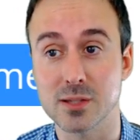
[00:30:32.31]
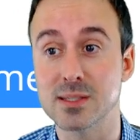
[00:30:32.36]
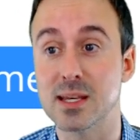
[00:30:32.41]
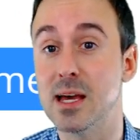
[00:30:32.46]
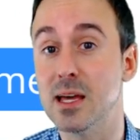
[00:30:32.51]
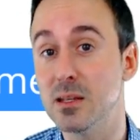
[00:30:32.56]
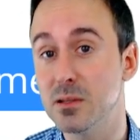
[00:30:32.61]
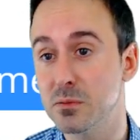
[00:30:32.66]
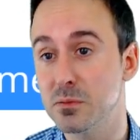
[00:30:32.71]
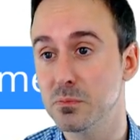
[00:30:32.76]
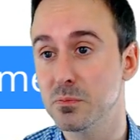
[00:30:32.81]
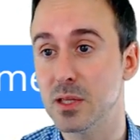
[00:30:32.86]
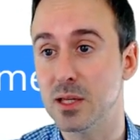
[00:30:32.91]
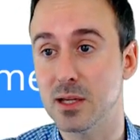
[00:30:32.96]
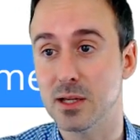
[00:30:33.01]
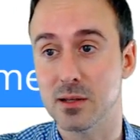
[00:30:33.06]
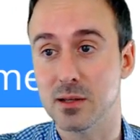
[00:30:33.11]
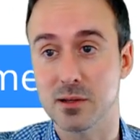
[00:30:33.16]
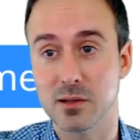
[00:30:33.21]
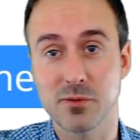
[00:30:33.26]
and
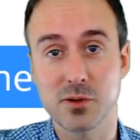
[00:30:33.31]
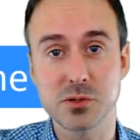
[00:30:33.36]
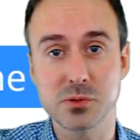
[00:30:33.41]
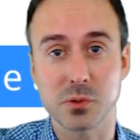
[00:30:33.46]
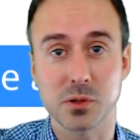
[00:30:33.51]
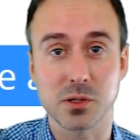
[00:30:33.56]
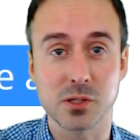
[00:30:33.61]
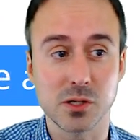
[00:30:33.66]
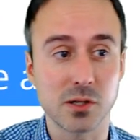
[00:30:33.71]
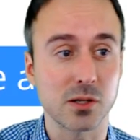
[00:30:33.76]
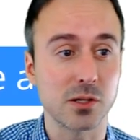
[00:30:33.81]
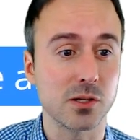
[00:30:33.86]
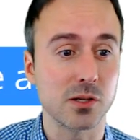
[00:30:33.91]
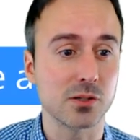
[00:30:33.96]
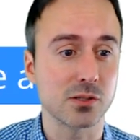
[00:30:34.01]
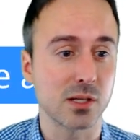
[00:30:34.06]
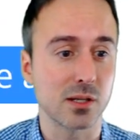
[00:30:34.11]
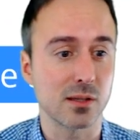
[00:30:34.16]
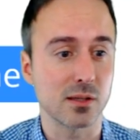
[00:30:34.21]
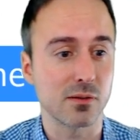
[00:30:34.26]
in the first one, you can
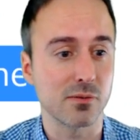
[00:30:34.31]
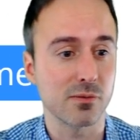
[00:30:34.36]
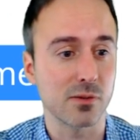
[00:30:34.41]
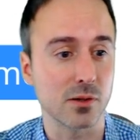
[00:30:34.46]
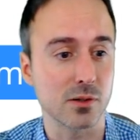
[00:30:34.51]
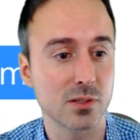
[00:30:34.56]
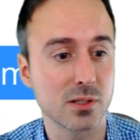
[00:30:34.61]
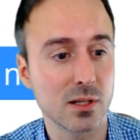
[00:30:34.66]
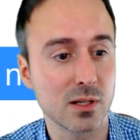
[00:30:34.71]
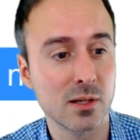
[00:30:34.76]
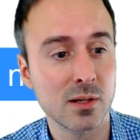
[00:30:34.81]
use it in the first.